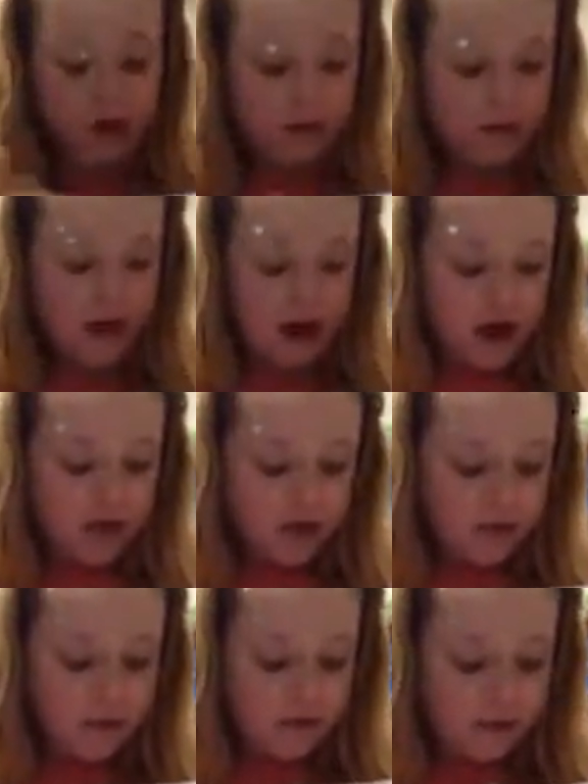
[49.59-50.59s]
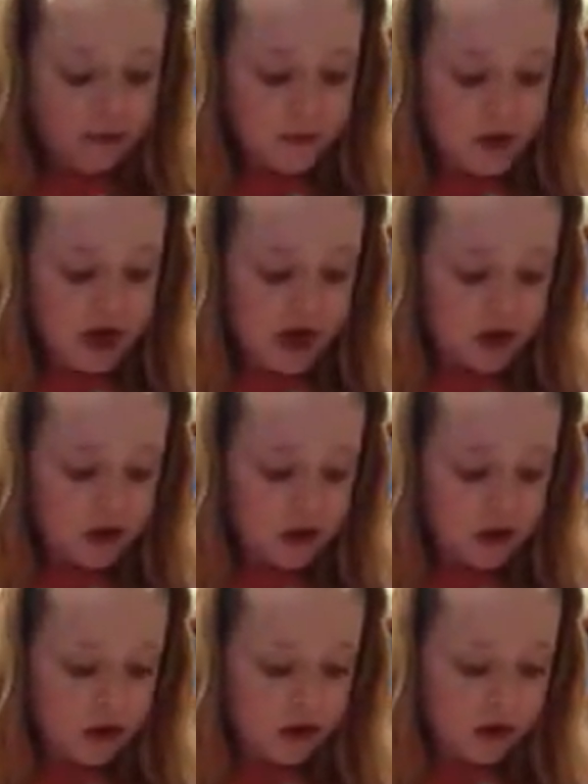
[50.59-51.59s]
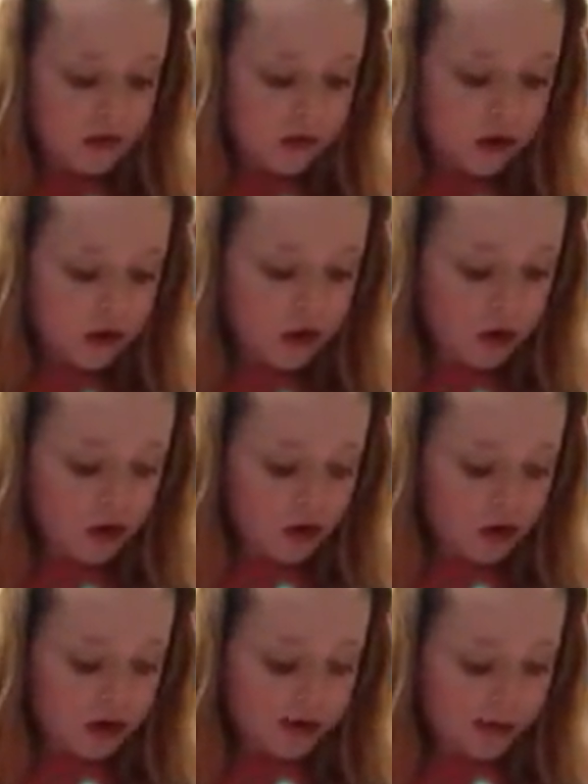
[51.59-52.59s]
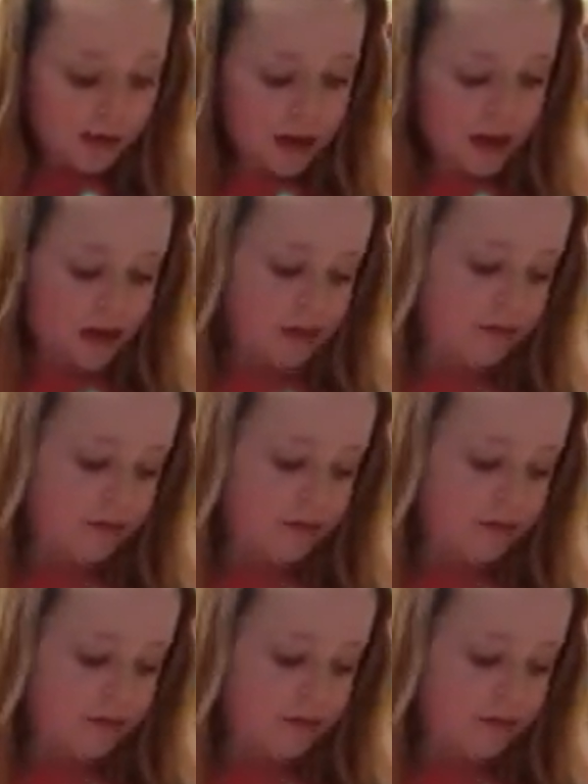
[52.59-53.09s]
you'll make the head. You're just going to go like that.